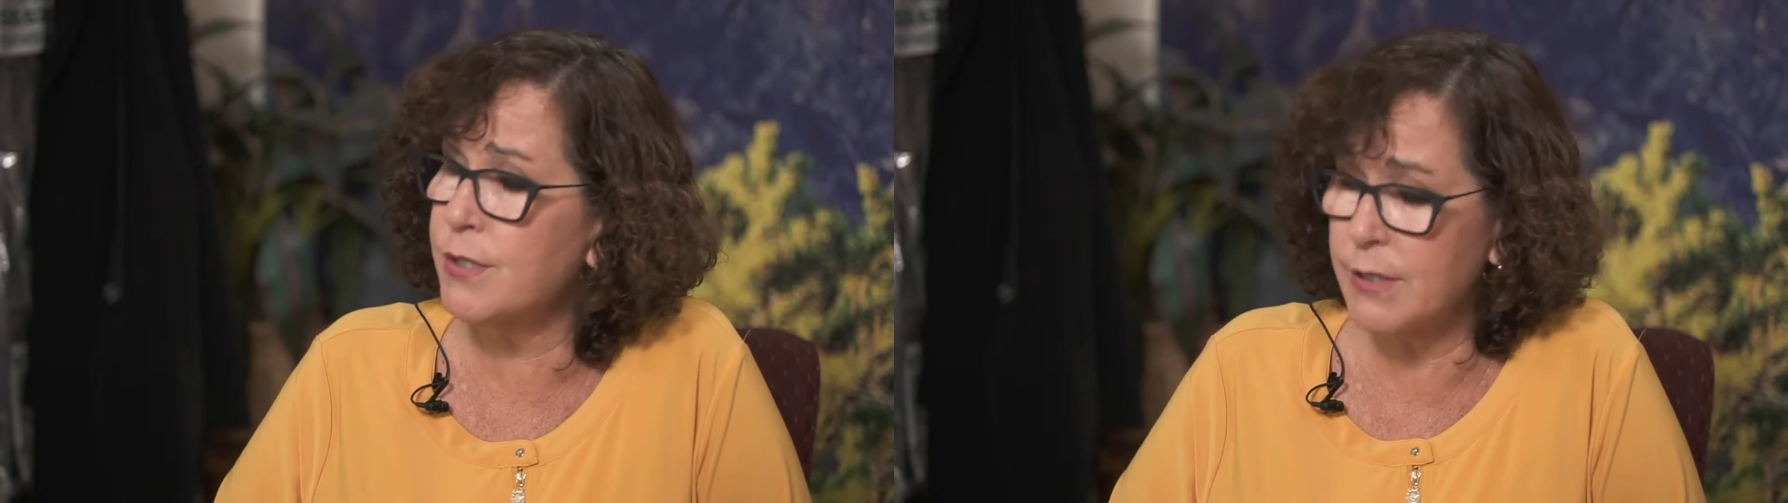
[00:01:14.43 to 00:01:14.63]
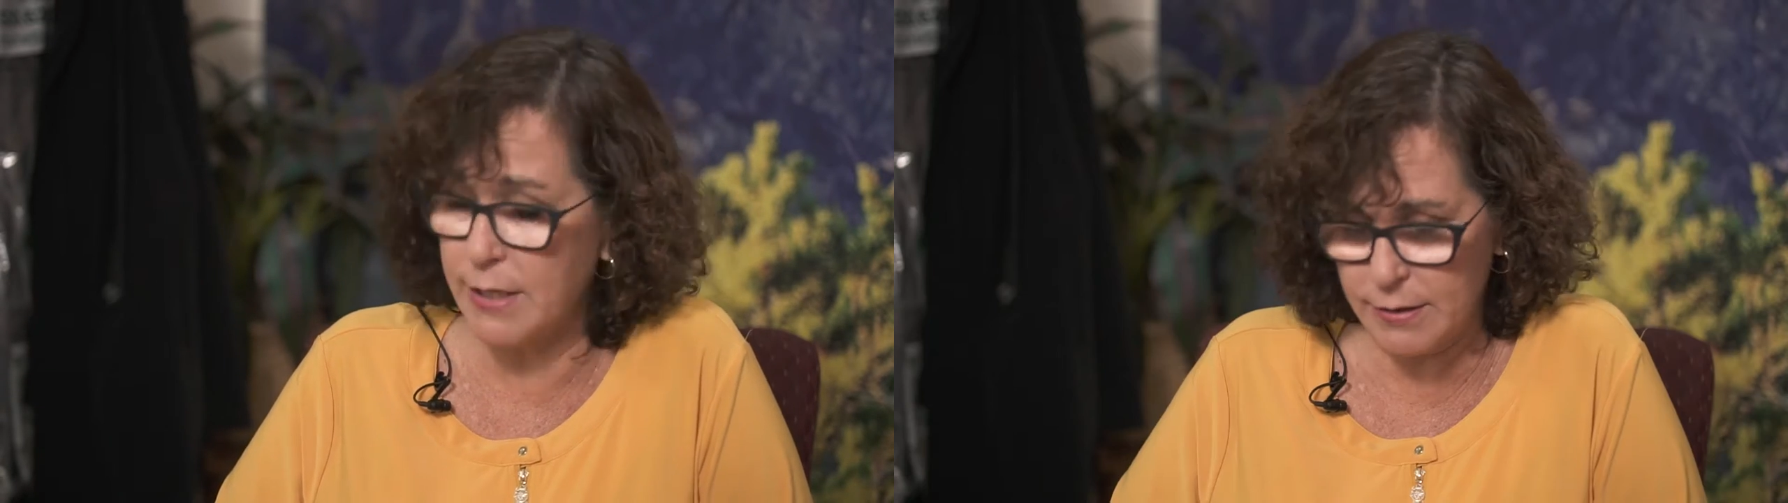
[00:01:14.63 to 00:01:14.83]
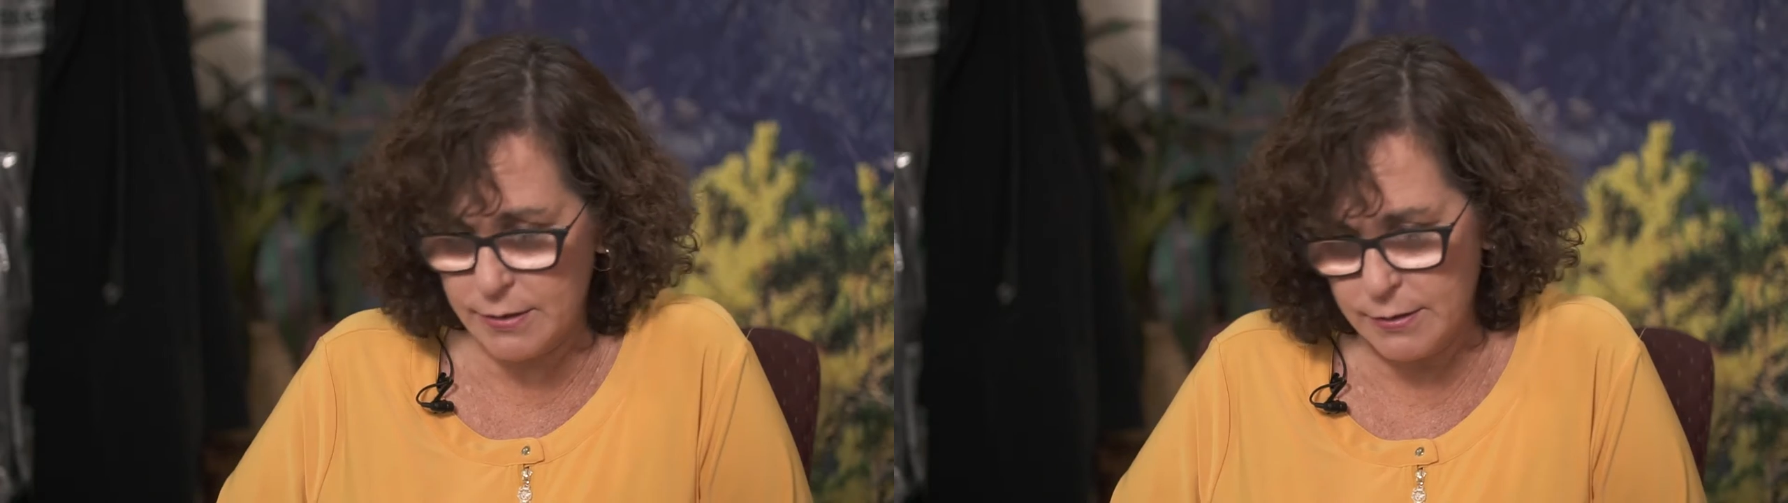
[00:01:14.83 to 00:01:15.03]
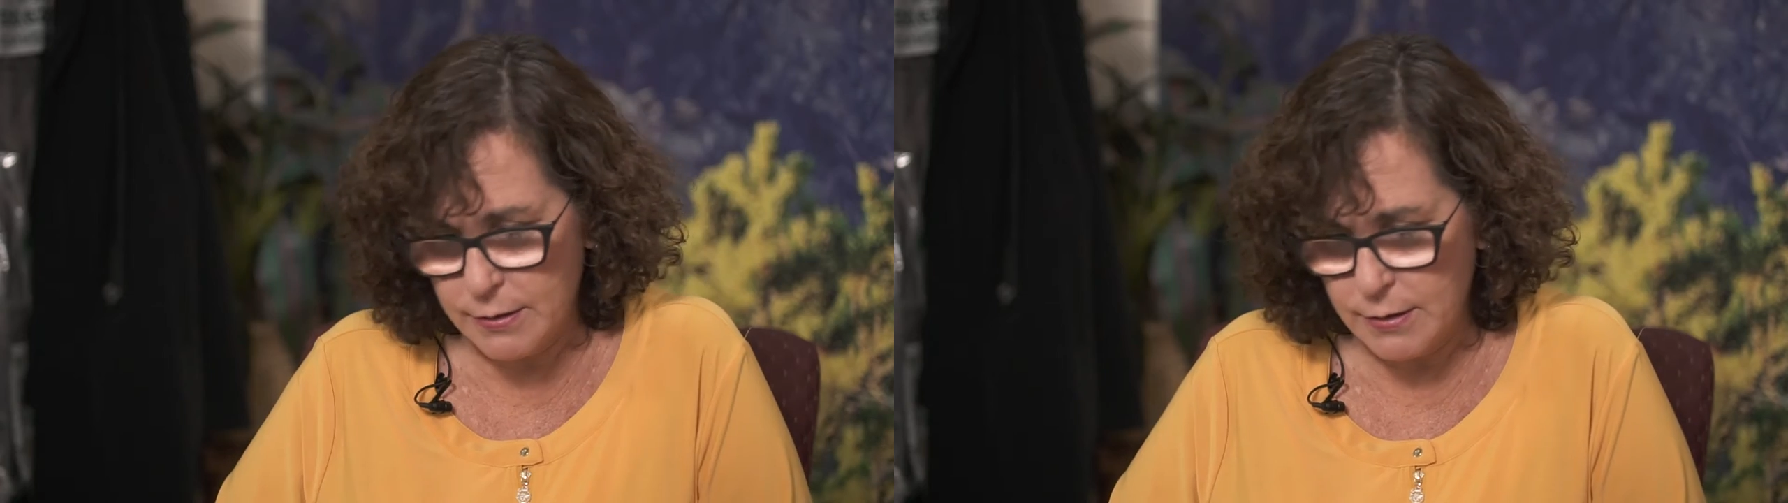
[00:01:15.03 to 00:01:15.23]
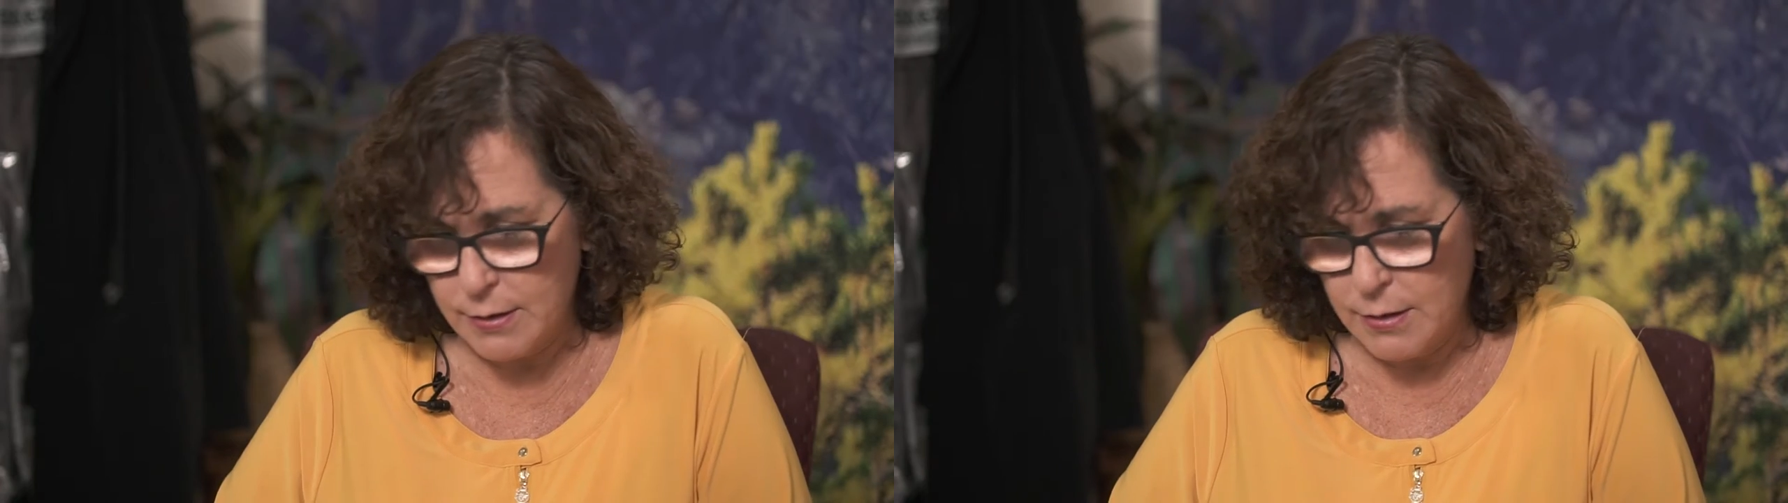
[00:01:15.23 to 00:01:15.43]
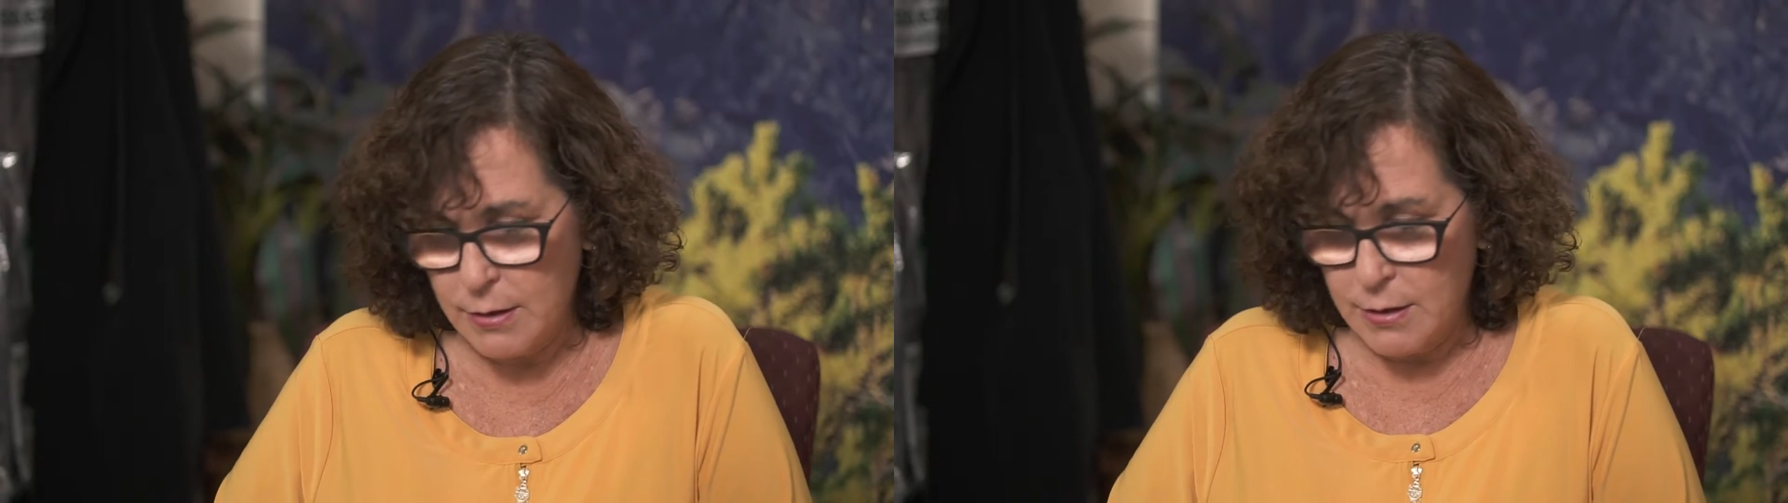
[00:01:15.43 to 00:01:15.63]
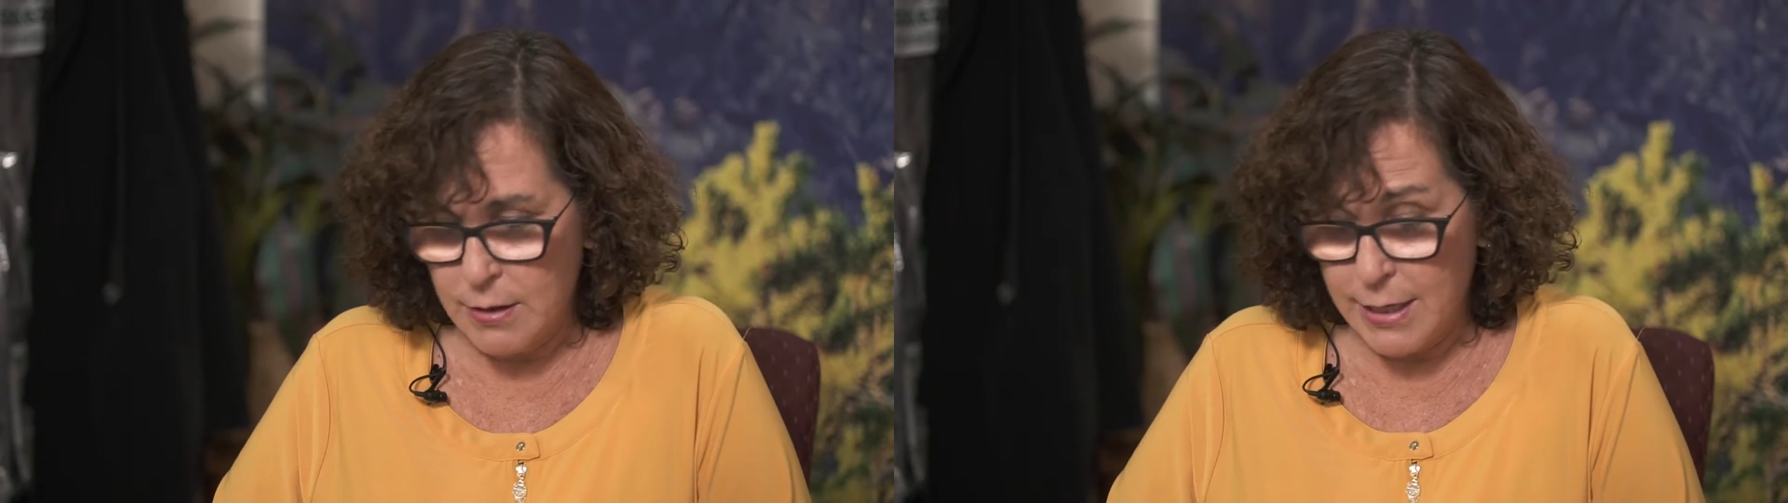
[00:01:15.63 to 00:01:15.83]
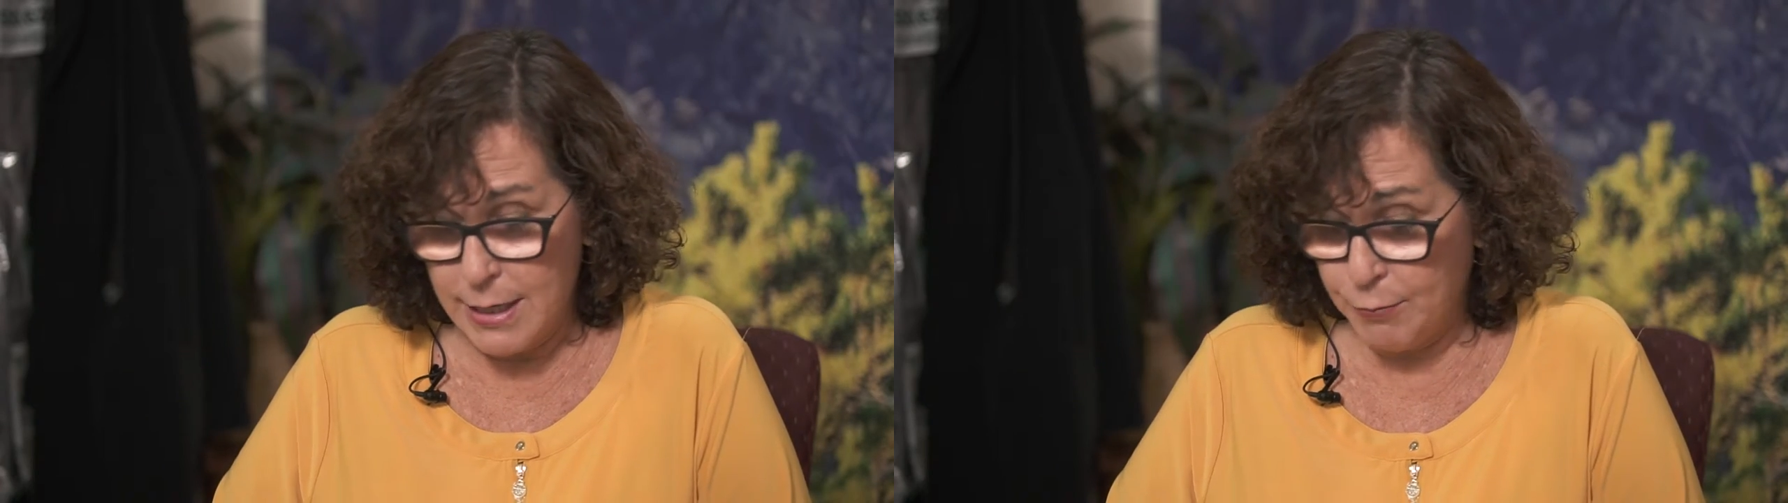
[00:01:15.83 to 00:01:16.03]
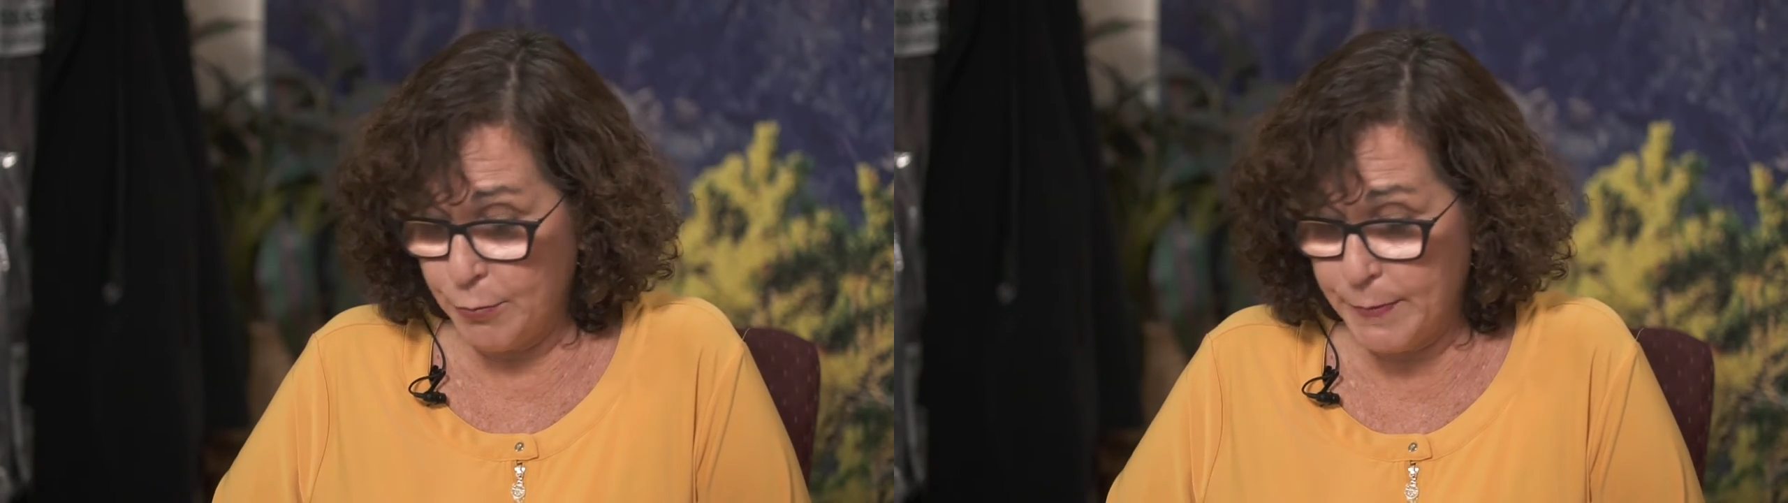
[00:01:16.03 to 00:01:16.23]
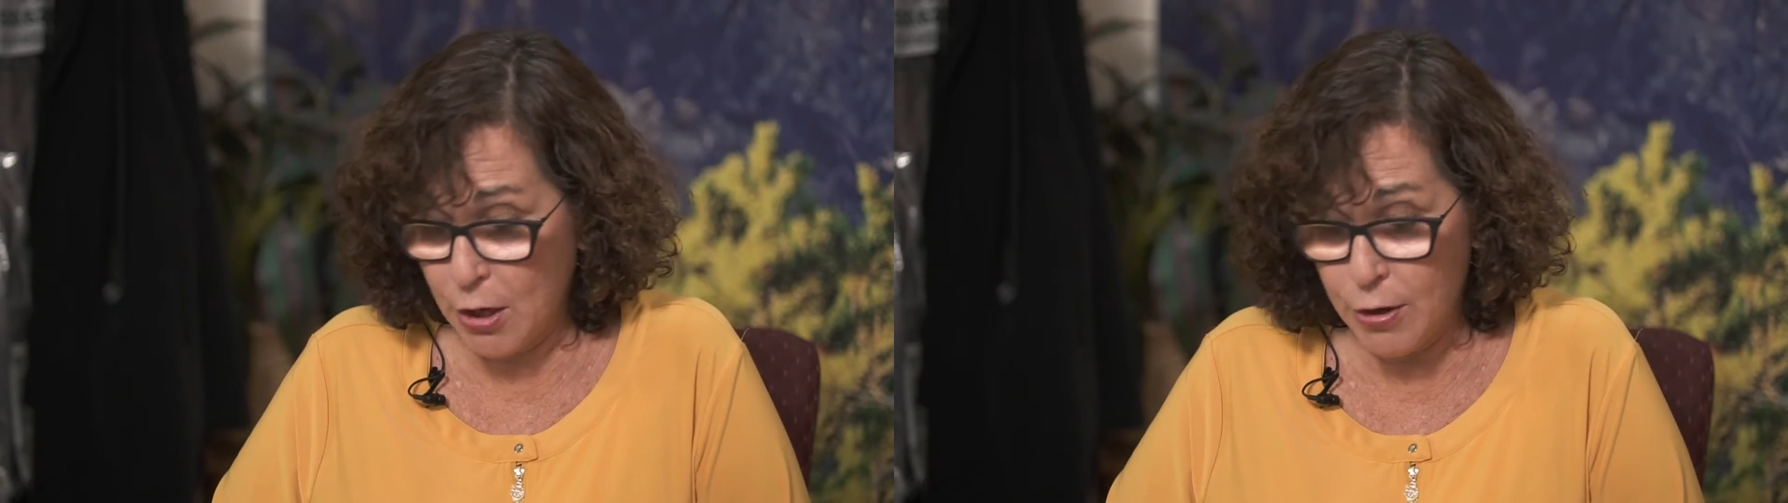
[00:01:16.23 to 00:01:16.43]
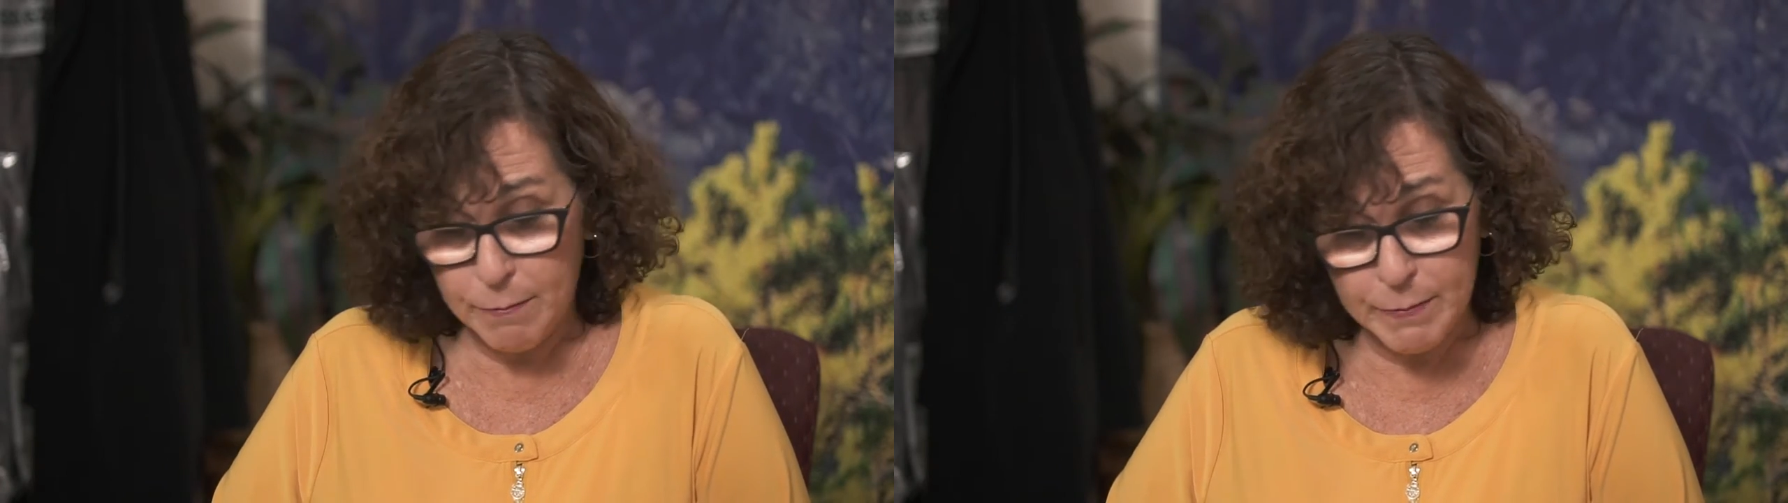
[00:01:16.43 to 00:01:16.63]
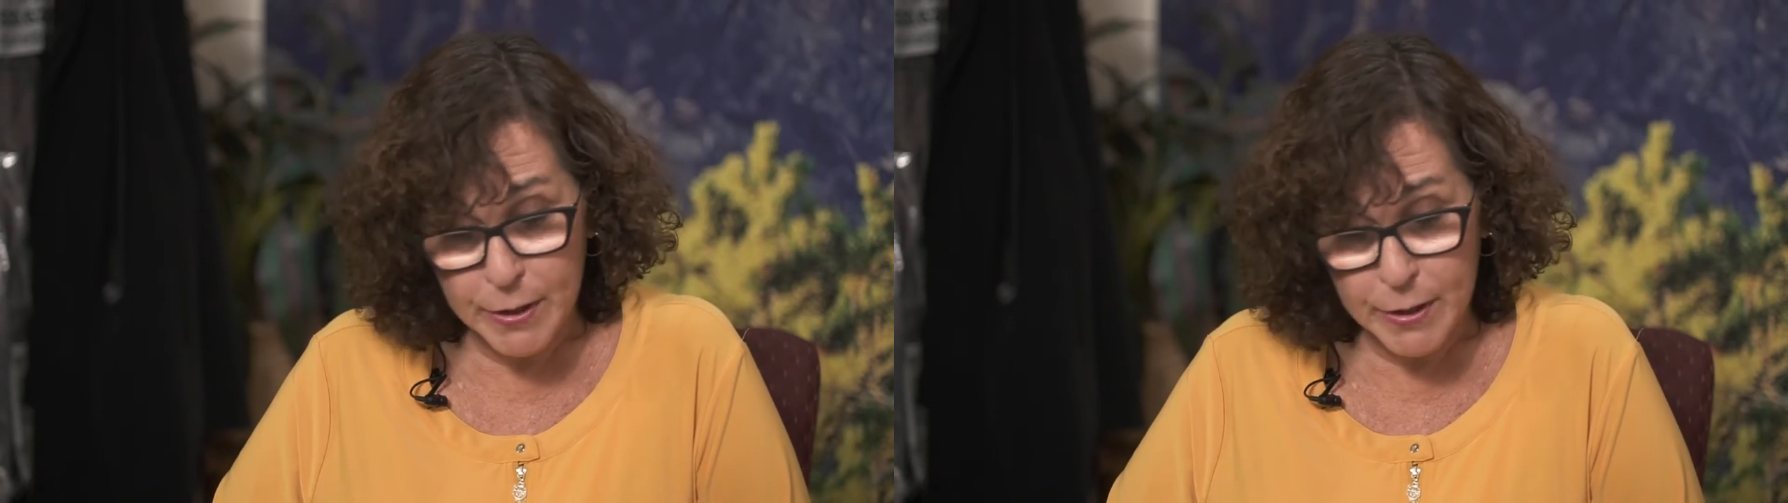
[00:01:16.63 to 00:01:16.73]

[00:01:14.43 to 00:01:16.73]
state, and preparing